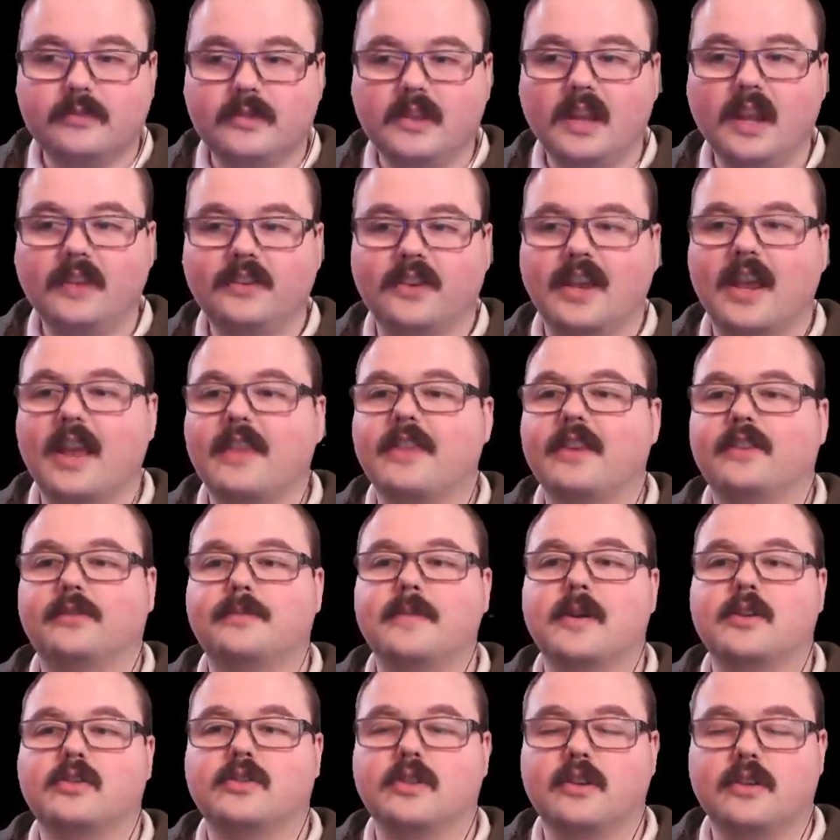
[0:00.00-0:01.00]
So yeah, this
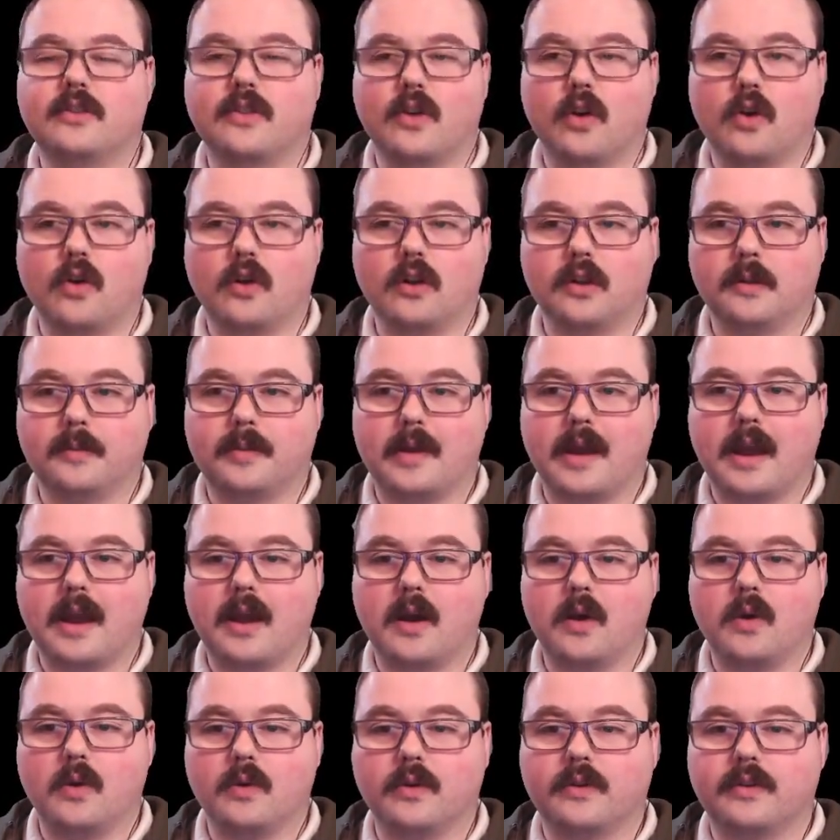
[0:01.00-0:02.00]
mission's all
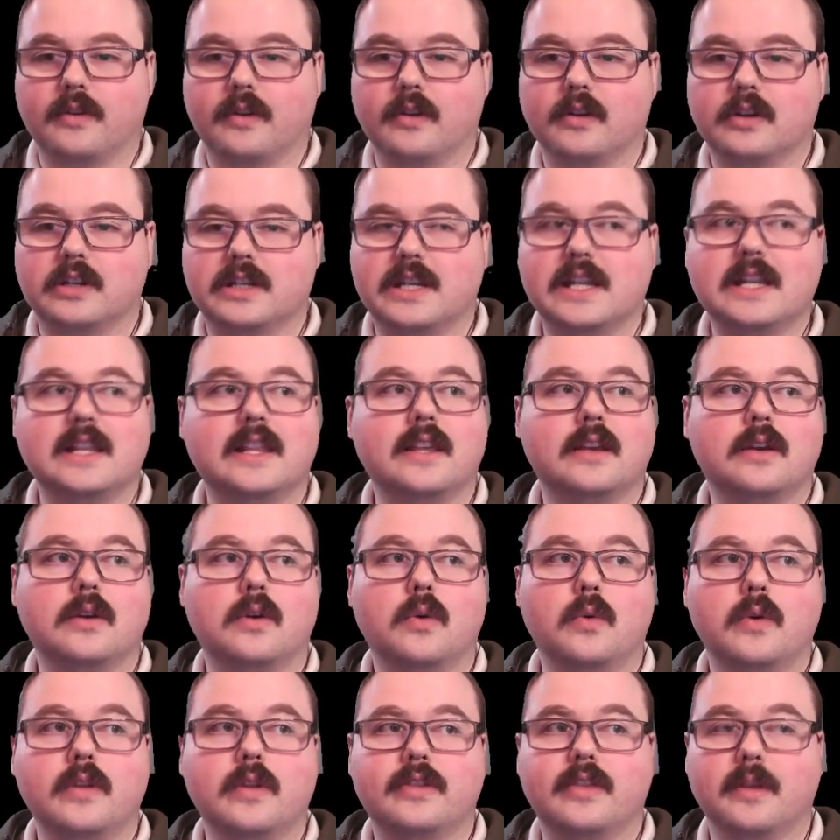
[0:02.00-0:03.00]
about dealing
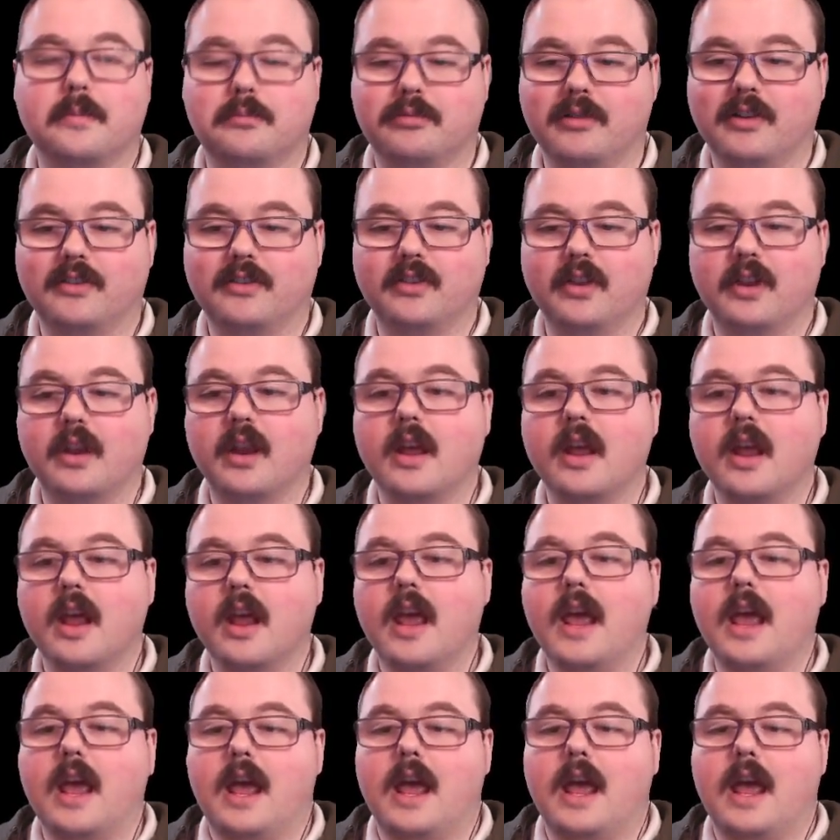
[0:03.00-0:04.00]
with the prison.
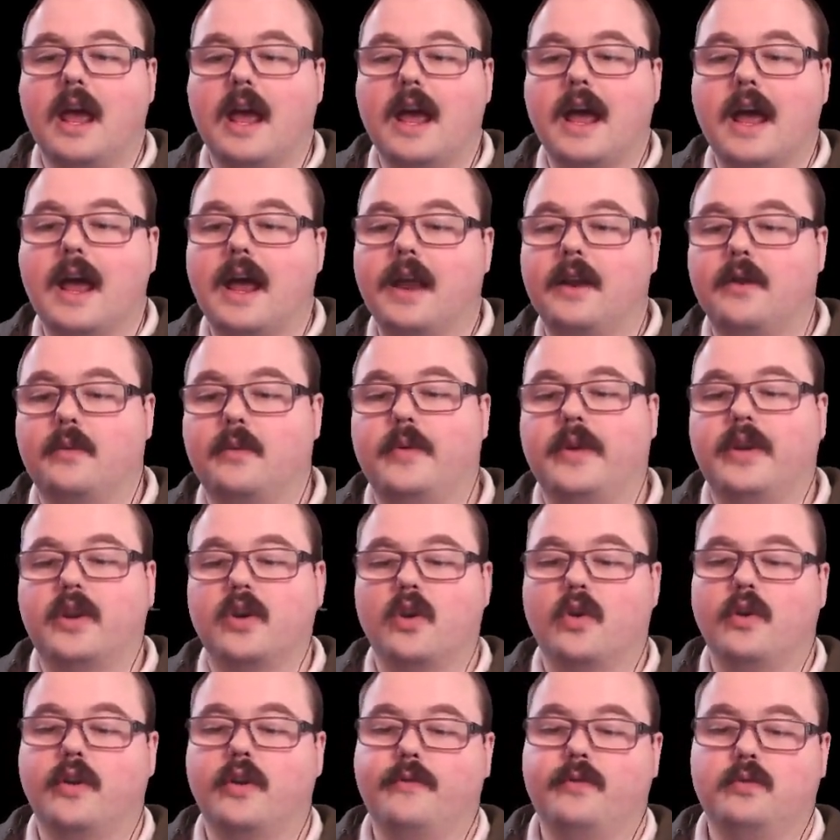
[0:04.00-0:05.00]
And we
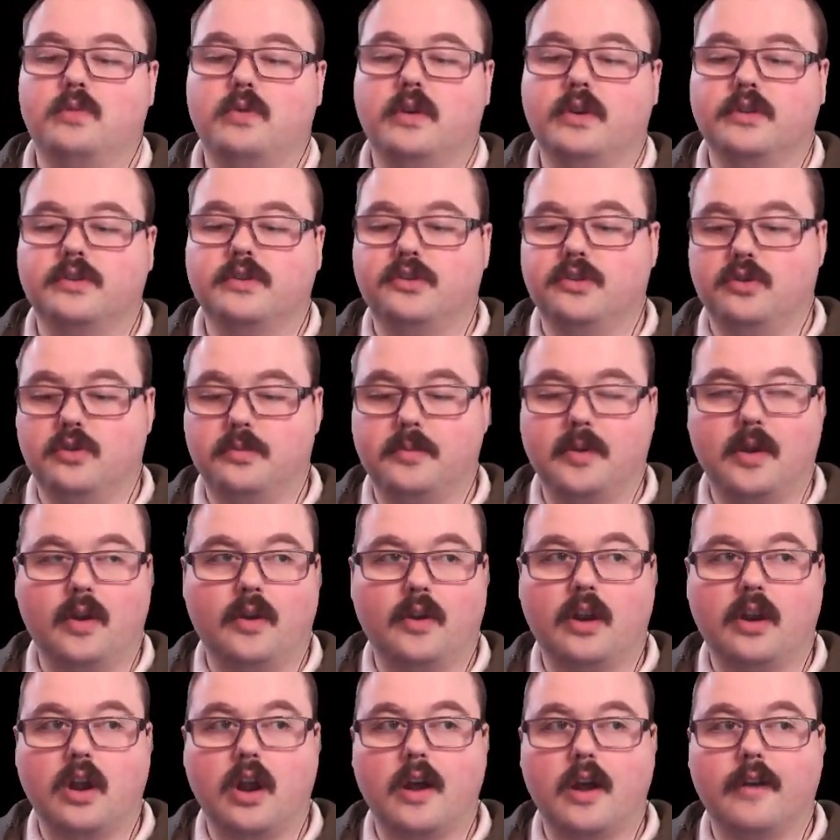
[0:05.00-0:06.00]
could, if we want to, build a
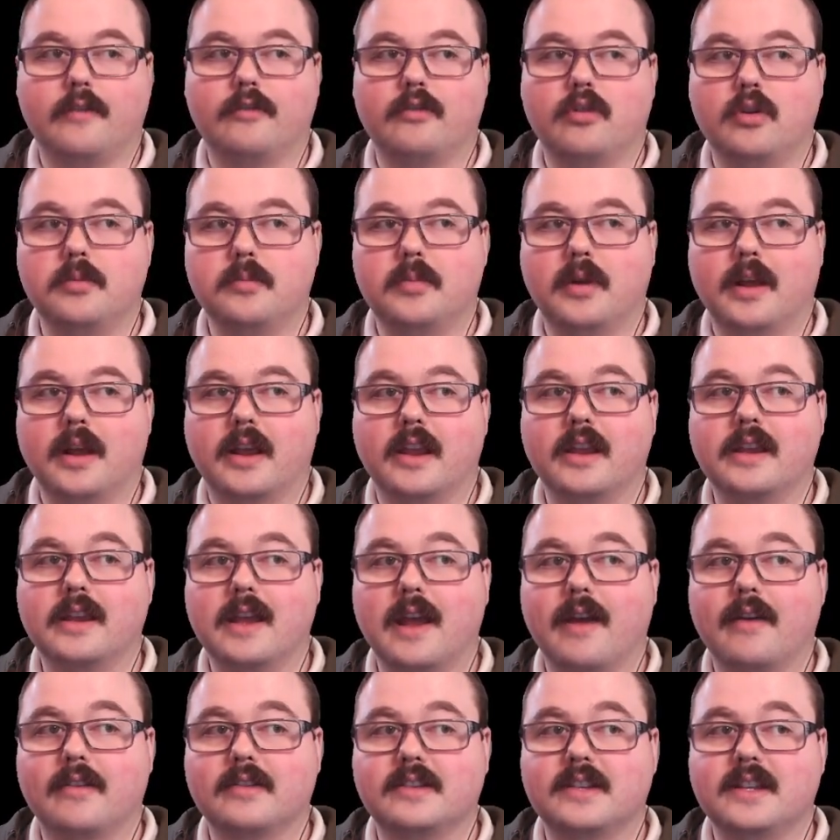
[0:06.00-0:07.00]
guard room, but I can
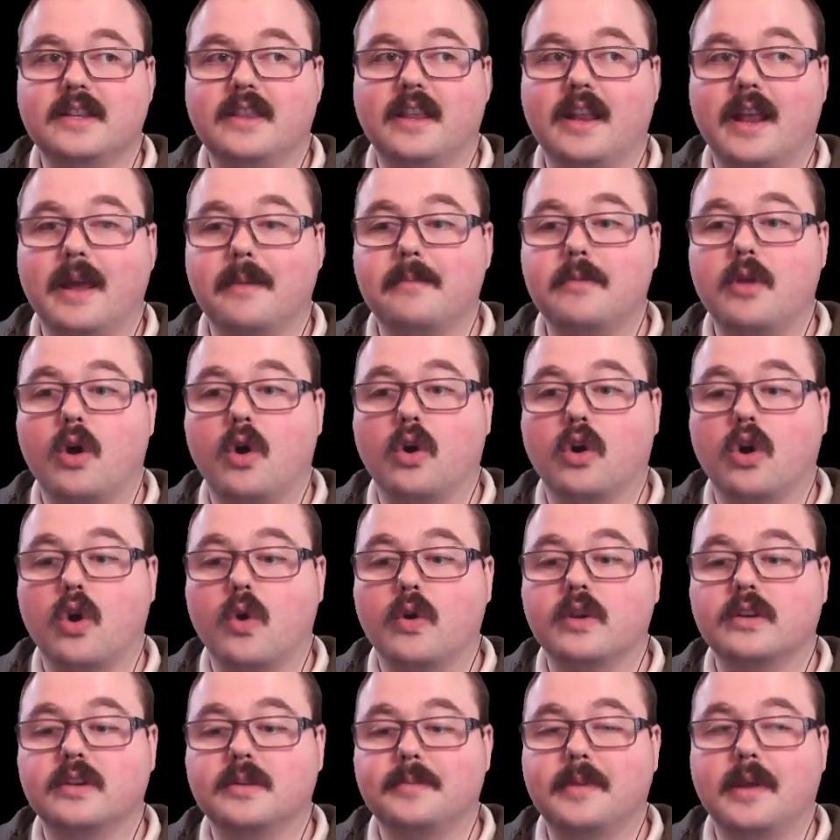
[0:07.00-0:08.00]
guarantee that I'm not
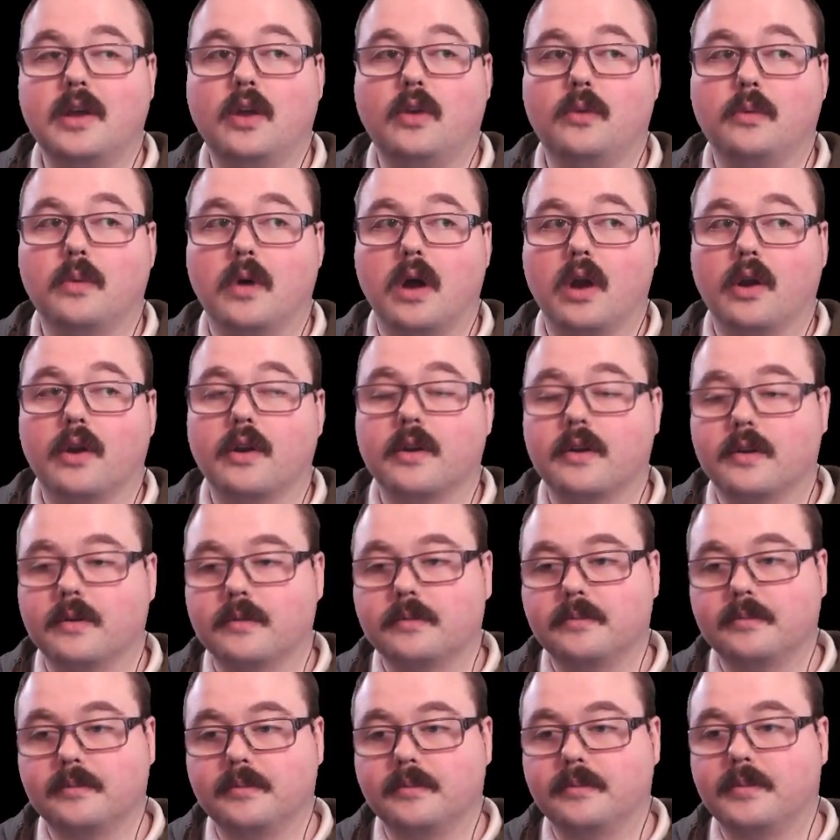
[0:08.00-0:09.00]
going to build one.
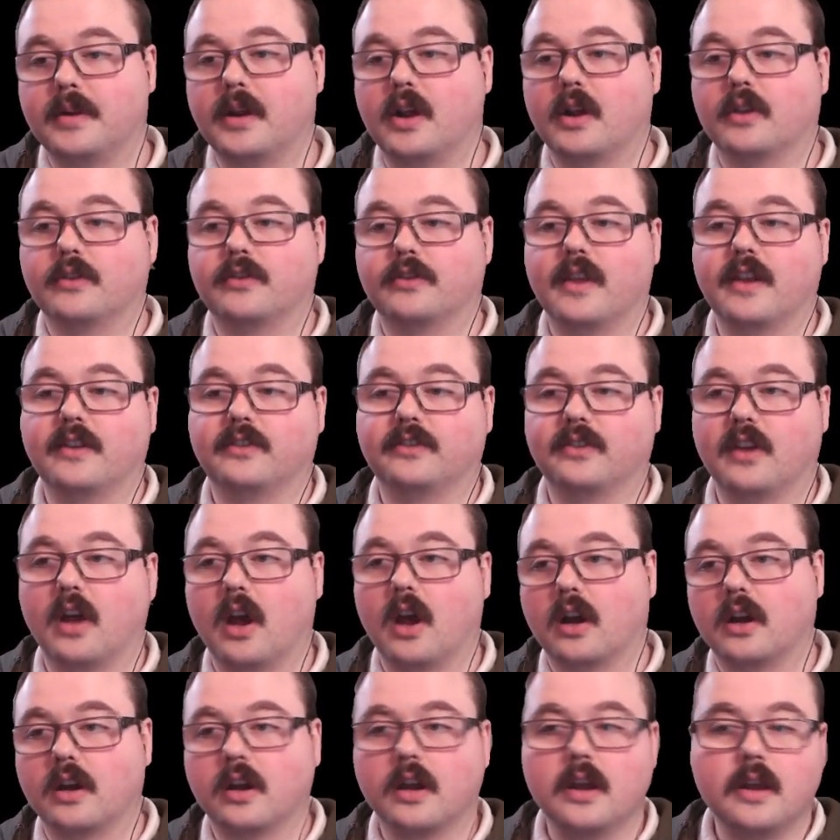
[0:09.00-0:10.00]
Because they suck.